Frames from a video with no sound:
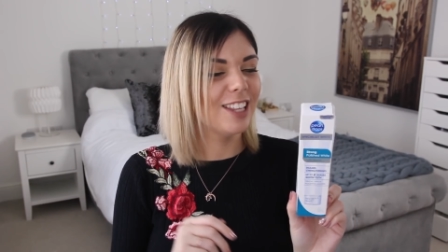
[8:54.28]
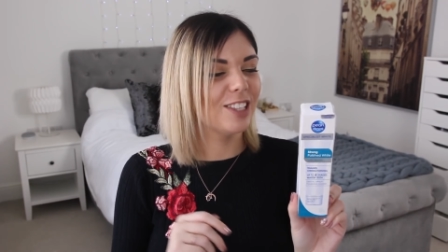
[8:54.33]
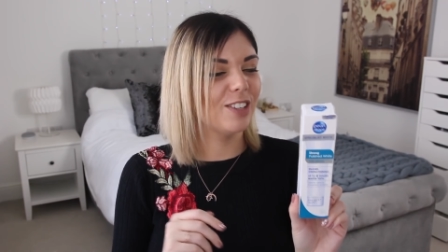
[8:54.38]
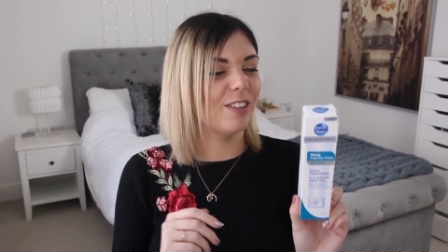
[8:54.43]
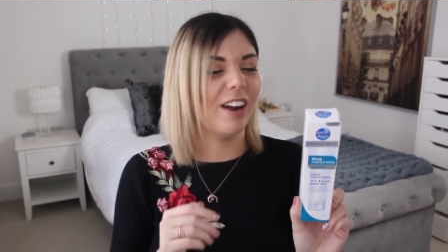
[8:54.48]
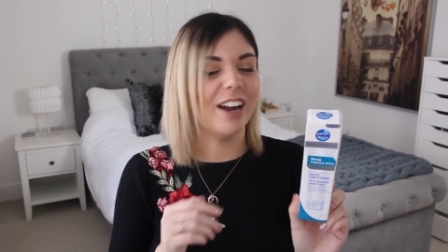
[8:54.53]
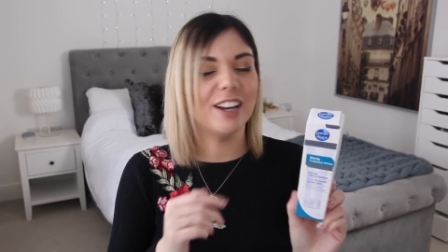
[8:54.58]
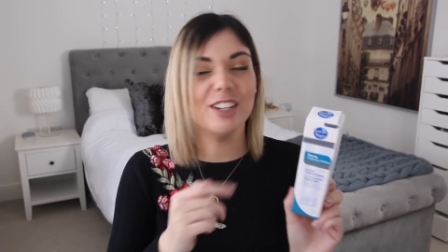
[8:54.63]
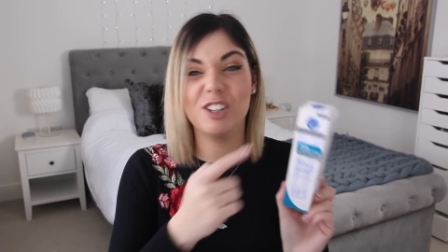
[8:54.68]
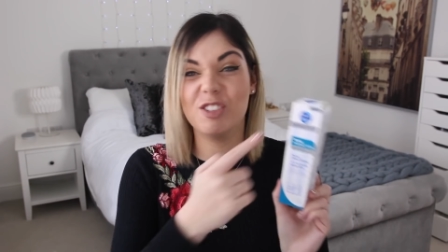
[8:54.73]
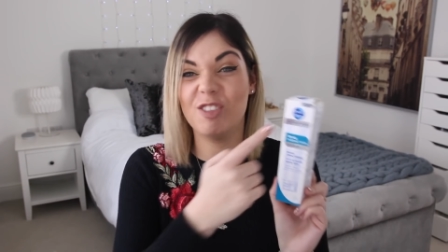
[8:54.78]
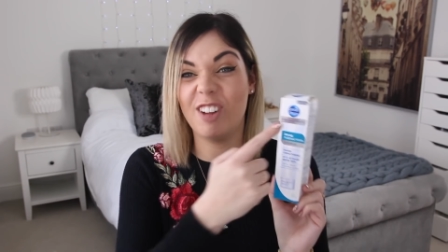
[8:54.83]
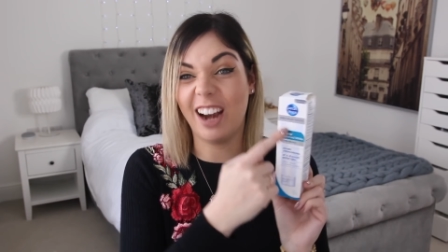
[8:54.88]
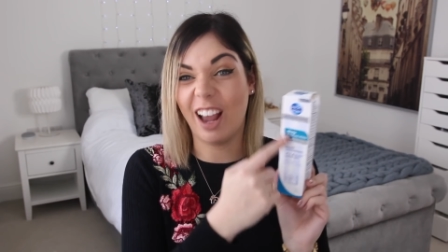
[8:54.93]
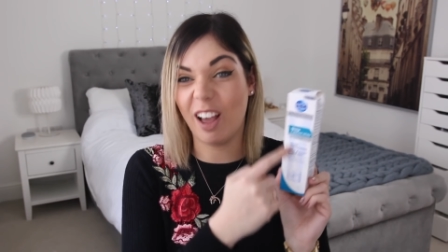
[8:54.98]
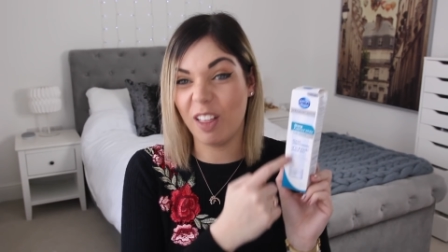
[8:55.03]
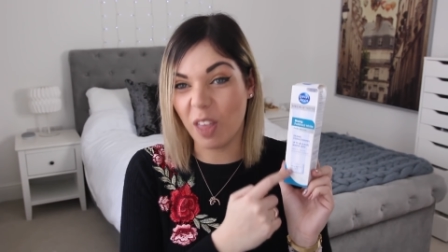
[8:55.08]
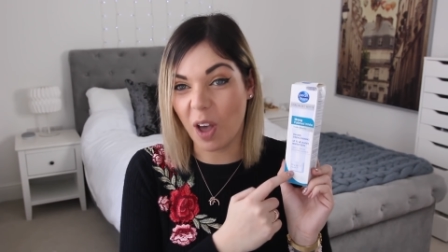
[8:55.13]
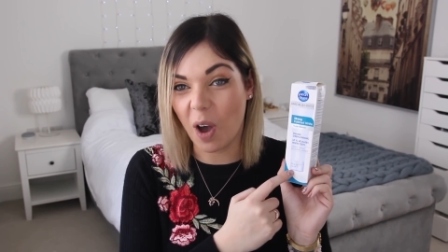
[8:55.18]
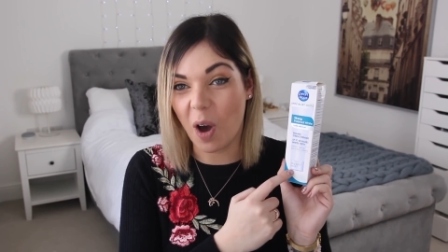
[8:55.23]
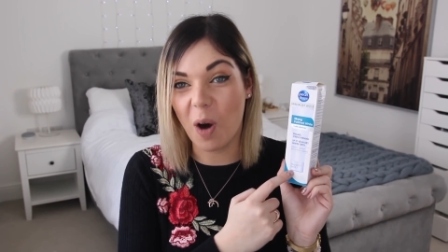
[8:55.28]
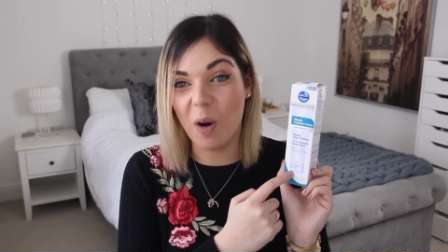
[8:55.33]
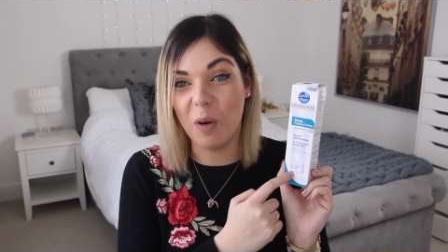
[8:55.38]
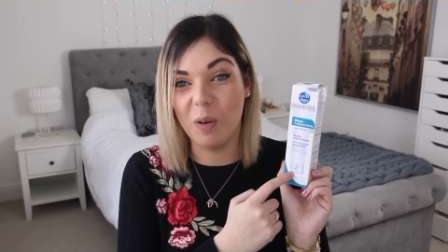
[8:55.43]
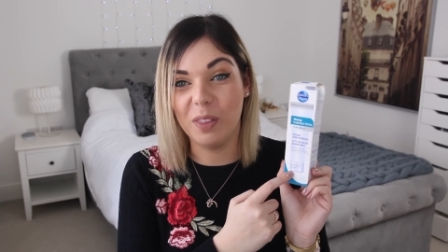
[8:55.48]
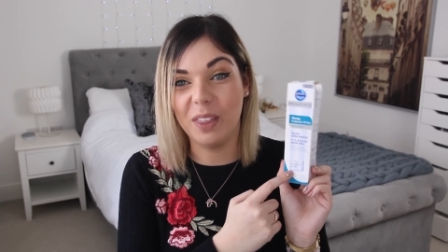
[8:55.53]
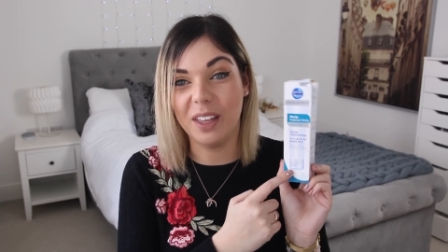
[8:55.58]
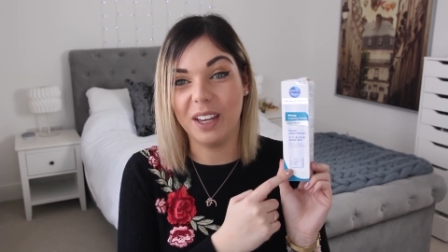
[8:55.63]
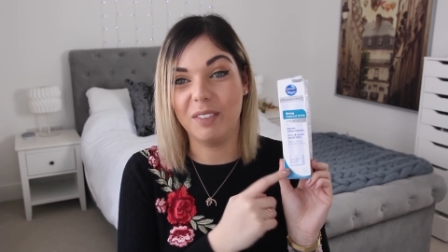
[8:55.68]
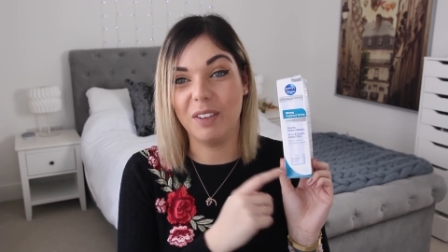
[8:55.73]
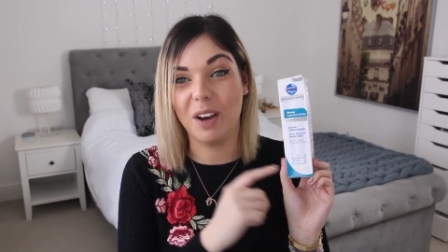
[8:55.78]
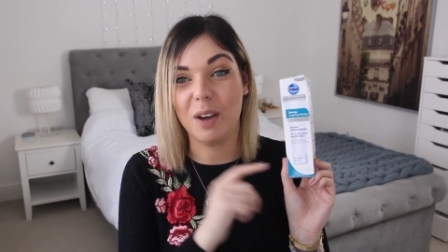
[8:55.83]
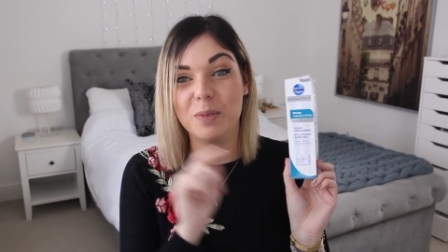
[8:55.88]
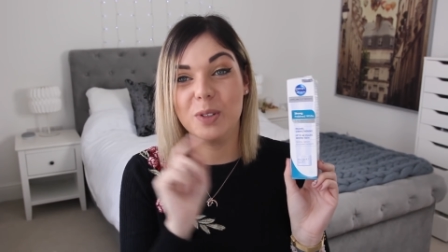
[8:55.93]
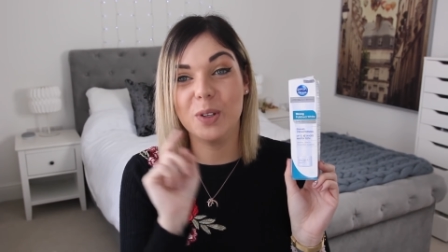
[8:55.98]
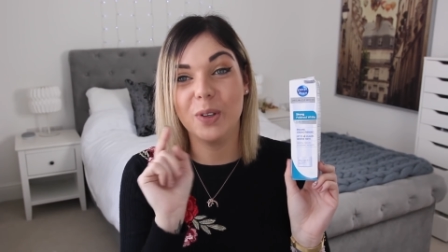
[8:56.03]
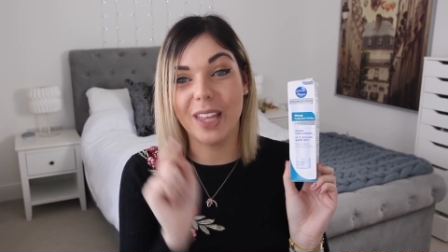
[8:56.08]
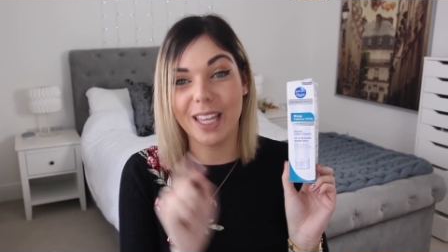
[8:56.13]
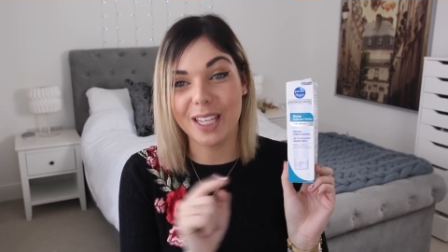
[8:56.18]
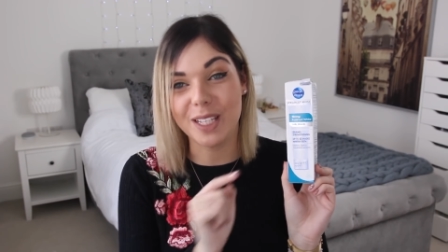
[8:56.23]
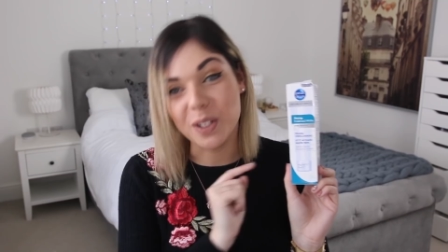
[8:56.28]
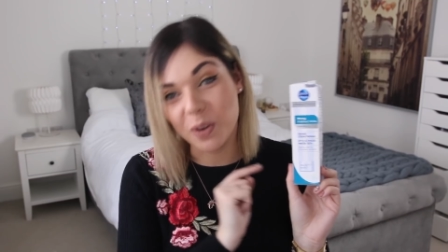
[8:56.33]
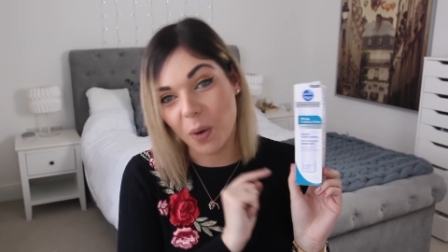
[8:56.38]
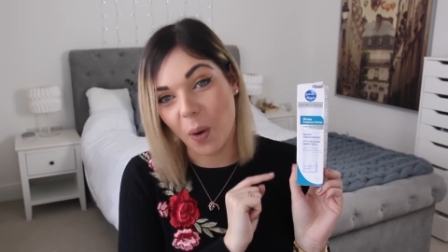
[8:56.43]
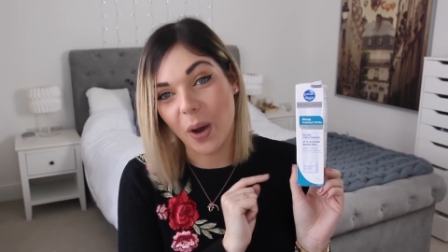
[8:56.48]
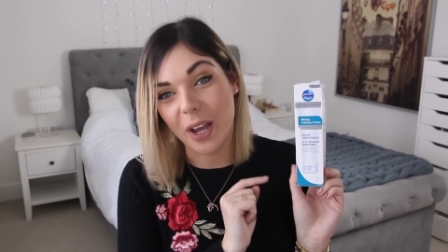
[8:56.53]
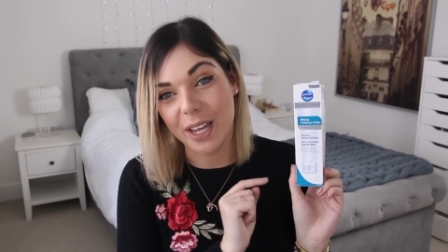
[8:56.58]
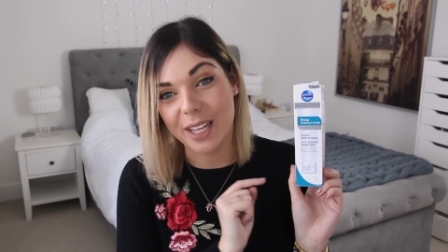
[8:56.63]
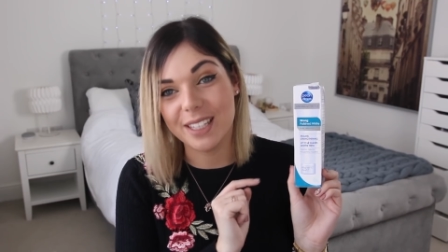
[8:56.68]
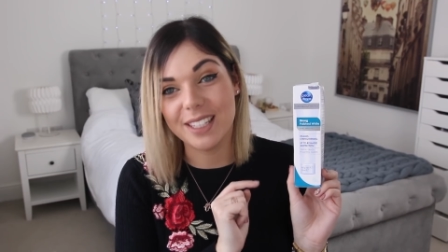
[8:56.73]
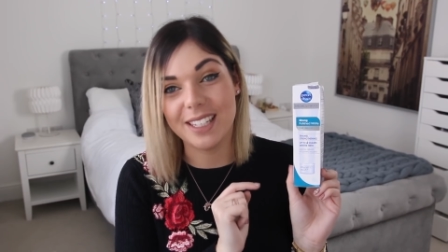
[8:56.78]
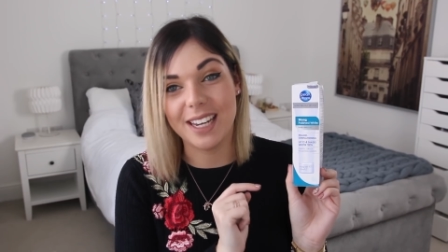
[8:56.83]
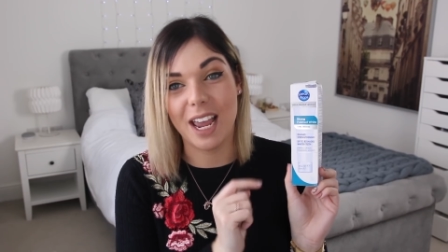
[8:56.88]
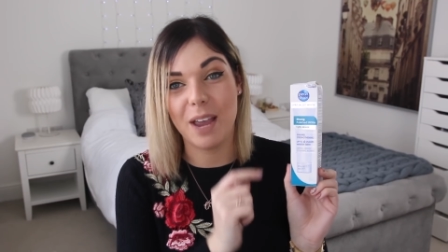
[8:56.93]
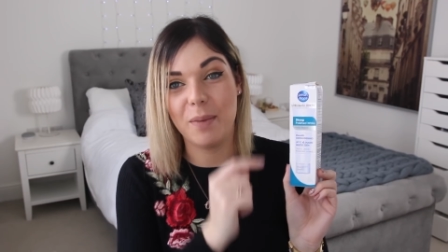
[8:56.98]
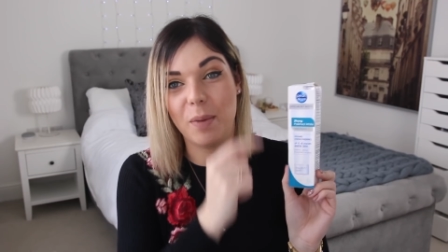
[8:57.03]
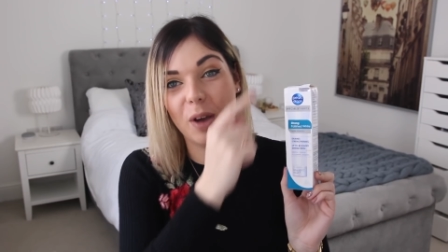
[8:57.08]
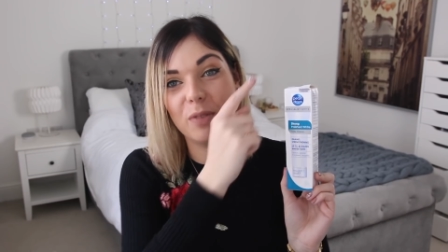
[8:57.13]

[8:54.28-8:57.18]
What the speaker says: Sorry, I just read out the whole thing of it. I'm sure that's not its name.